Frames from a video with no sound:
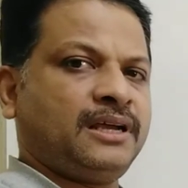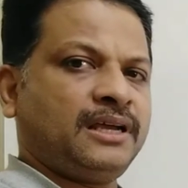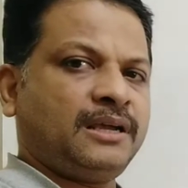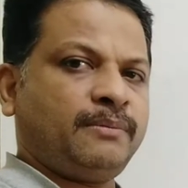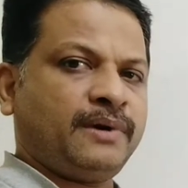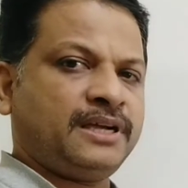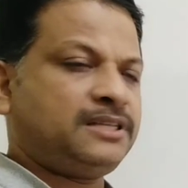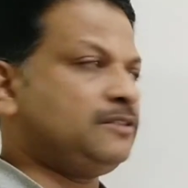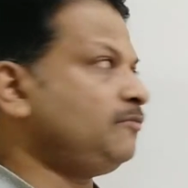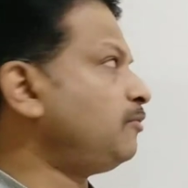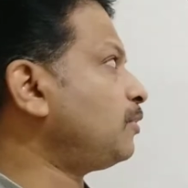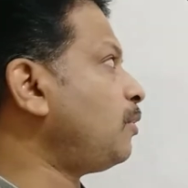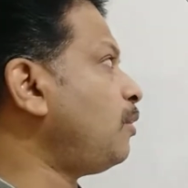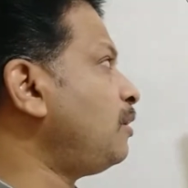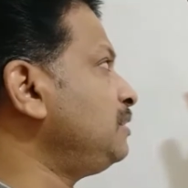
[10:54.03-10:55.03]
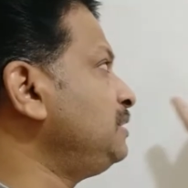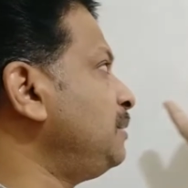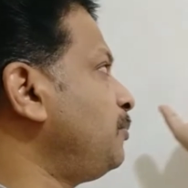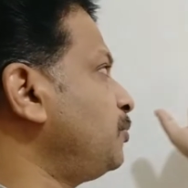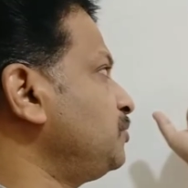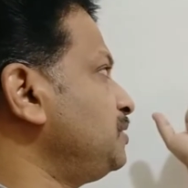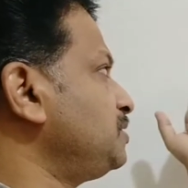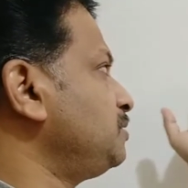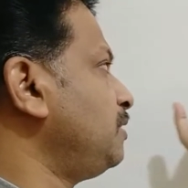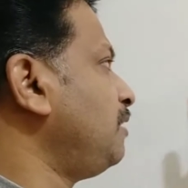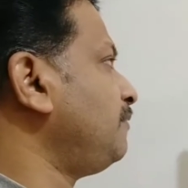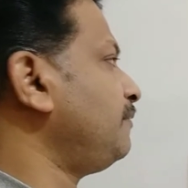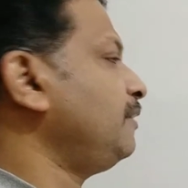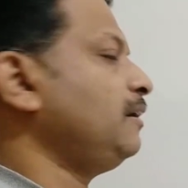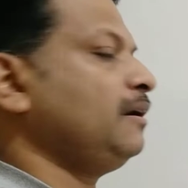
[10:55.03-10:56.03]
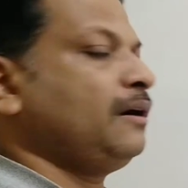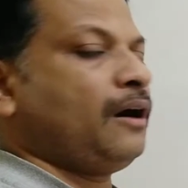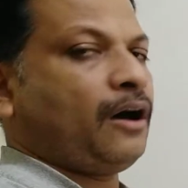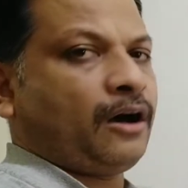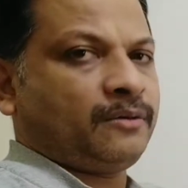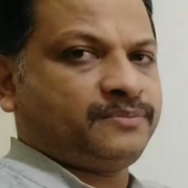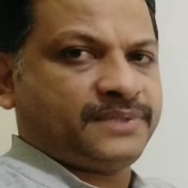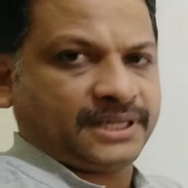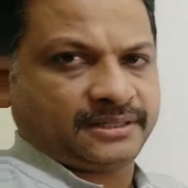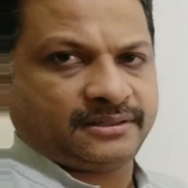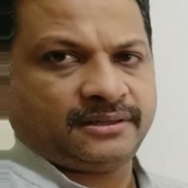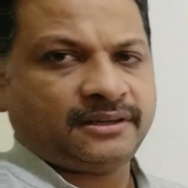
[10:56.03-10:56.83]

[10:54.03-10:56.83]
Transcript: image for all the position of object.